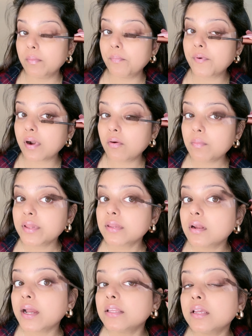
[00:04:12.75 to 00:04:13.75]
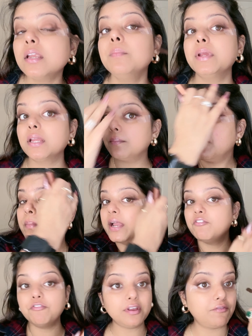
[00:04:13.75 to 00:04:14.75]
Brown mascara, I think it became my
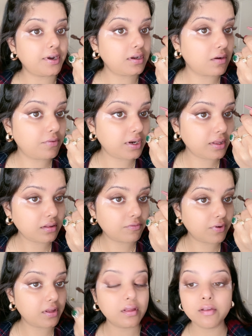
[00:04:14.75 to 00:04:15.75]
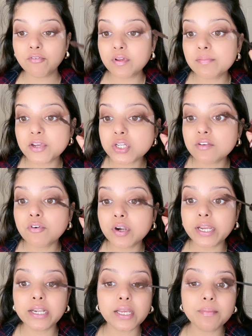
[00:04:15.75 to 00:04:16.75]
favorite nowadays, especially for
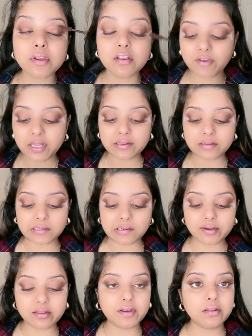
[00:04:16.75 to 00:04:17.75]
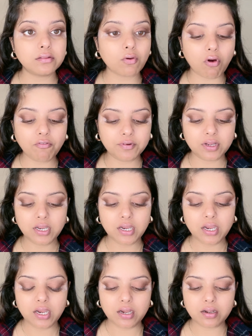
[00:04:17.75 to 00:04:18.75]
daytime. It's very subtle, it's very soft,
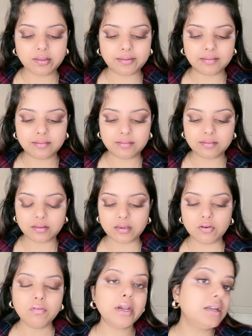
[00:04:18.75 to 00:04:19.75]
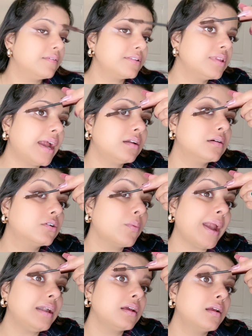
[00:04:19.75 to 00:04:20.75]
it's it gives you that
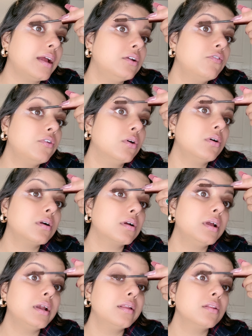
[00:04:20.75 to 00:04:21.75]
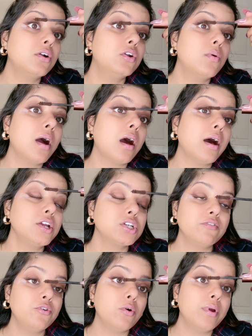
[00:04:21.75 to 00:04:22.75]
romantic kind of look. It is not too harsh
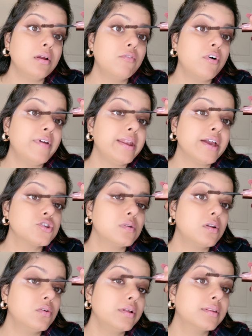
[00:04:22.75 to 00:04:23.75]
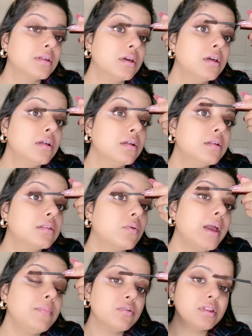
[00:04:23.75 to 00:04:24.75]
if you're going for very natural looks. So
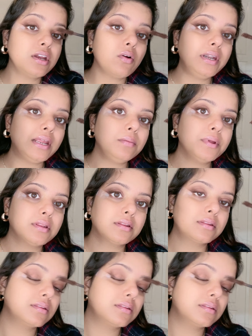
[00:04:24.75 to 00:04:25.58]
I'm using it on daily basis